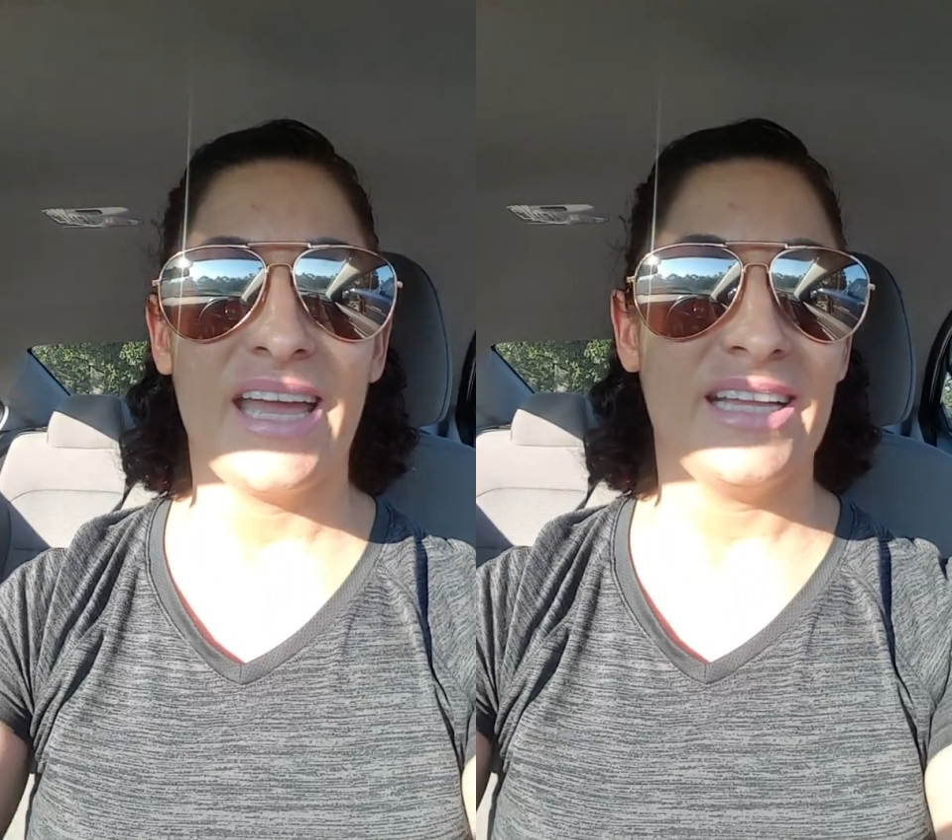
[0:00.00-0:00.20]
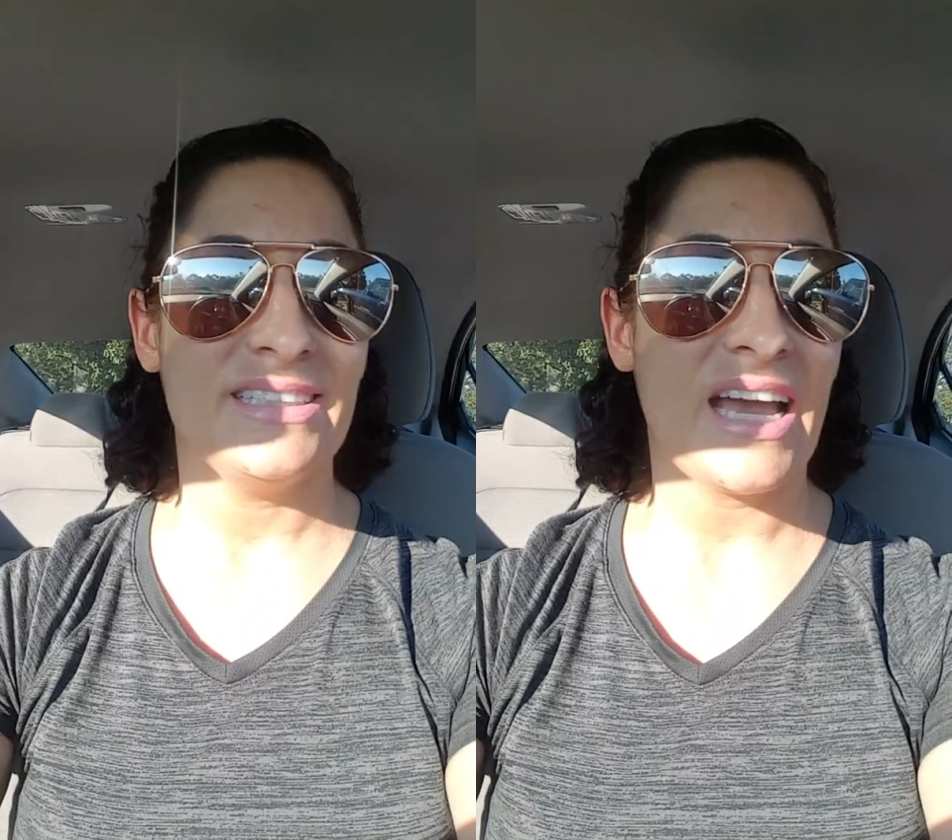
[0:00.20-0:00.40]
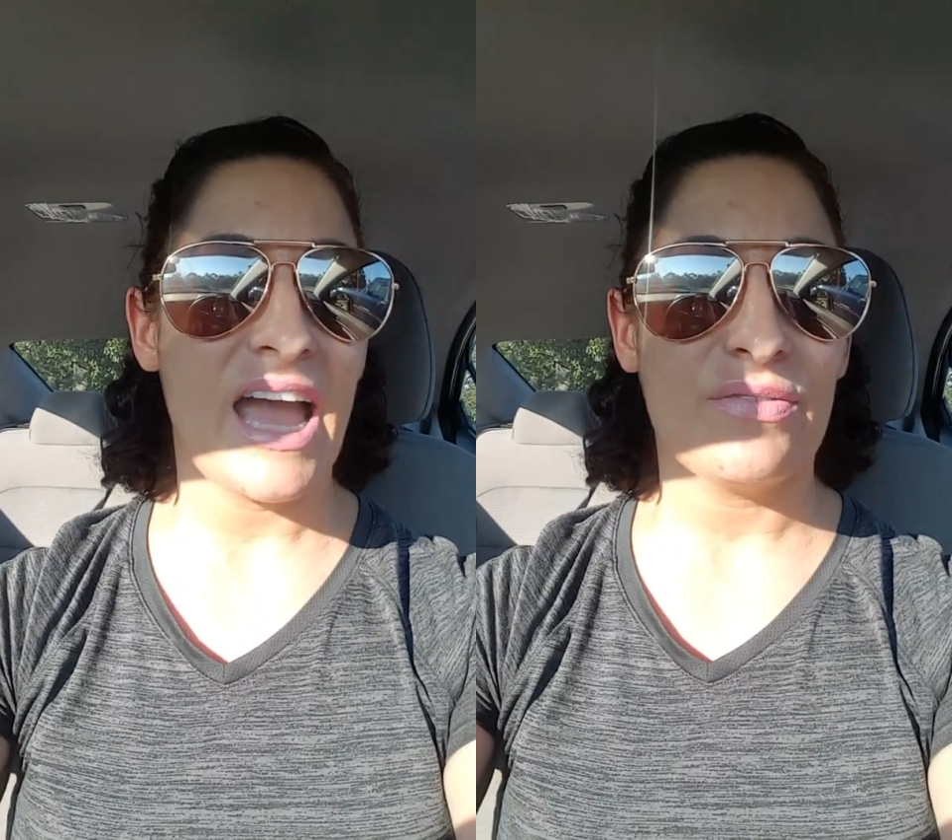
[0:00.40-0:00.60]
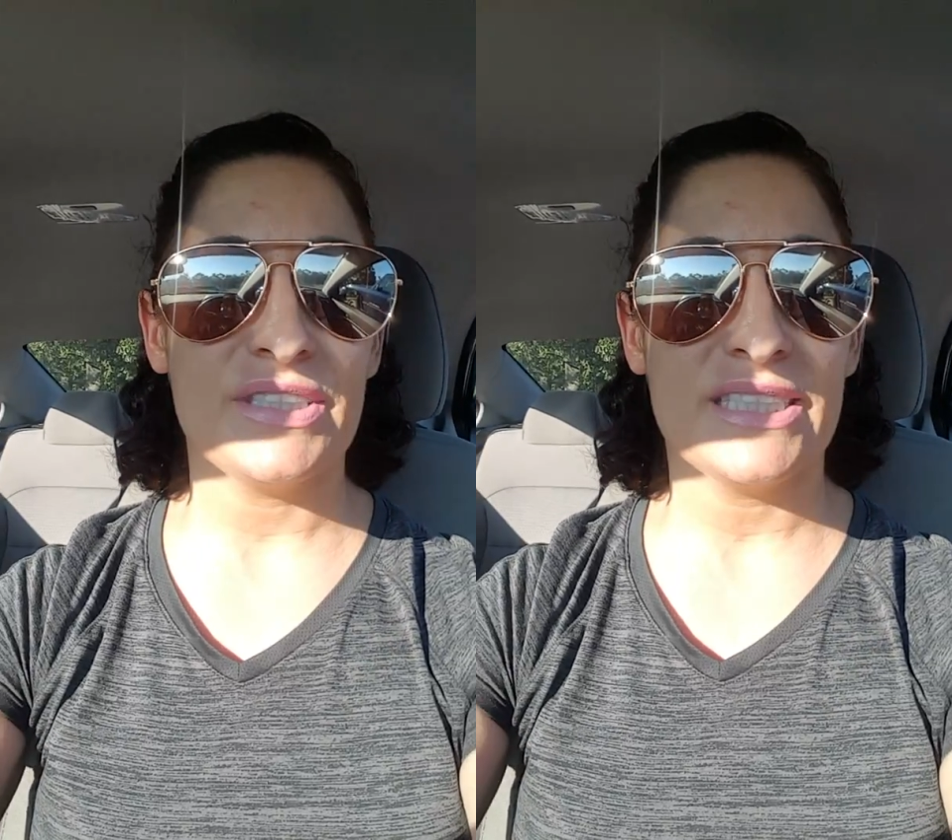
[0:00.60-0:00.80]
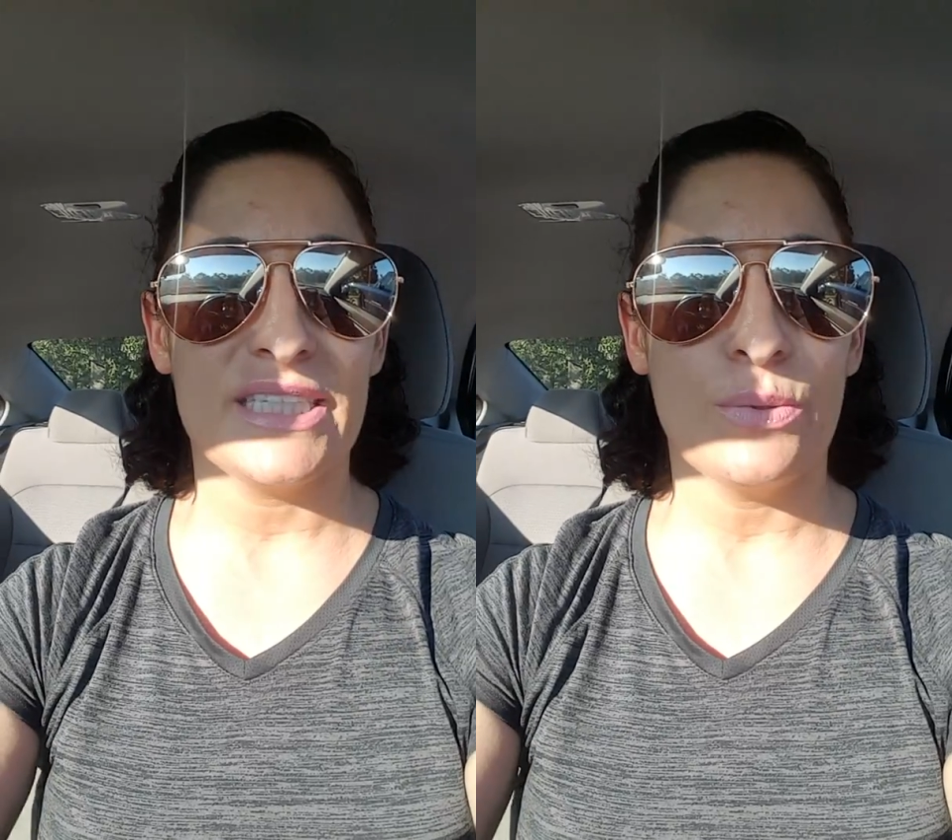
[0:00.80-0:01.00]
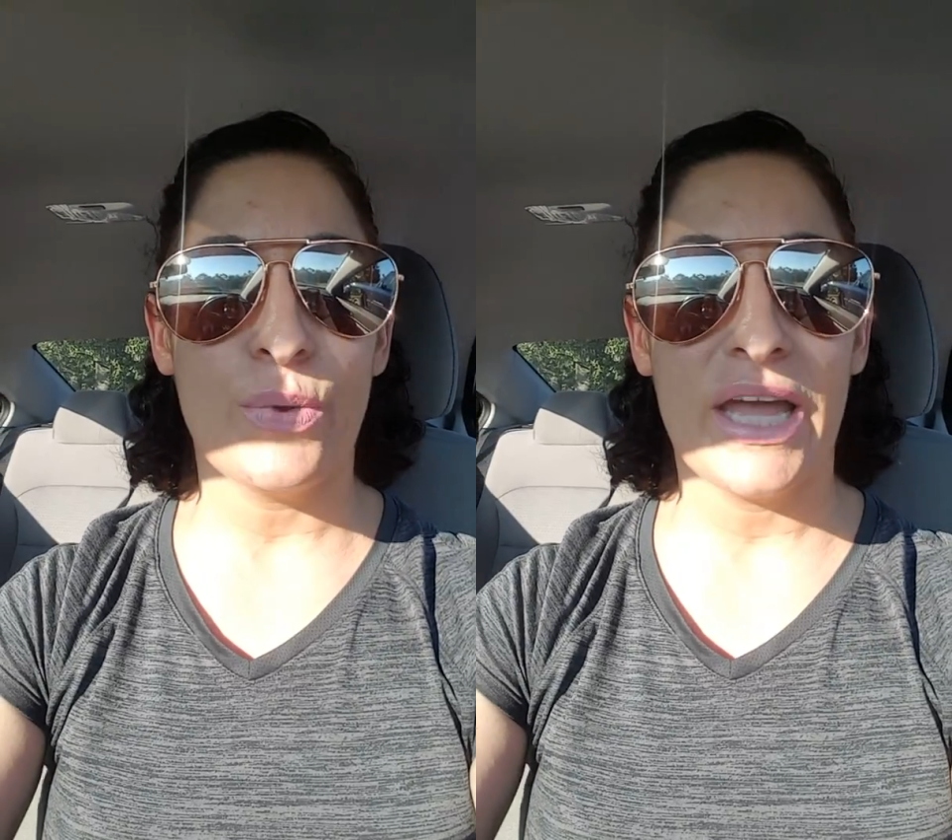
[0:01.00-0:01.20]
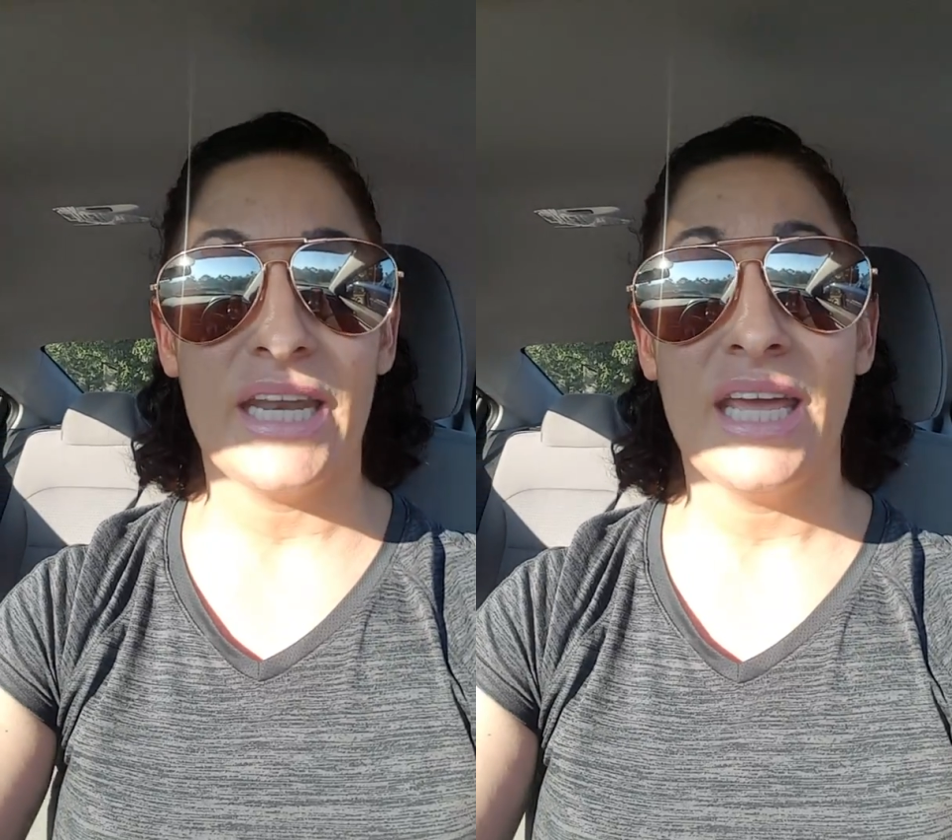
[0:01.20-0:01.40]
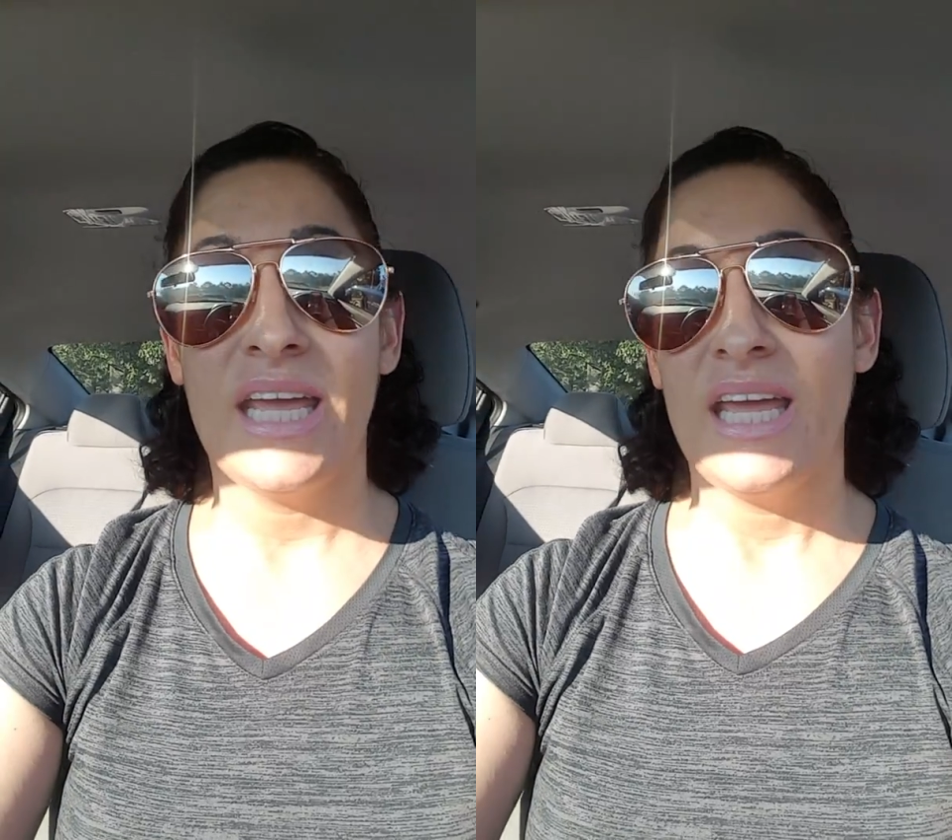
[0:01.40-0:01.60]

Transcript: and I have to see when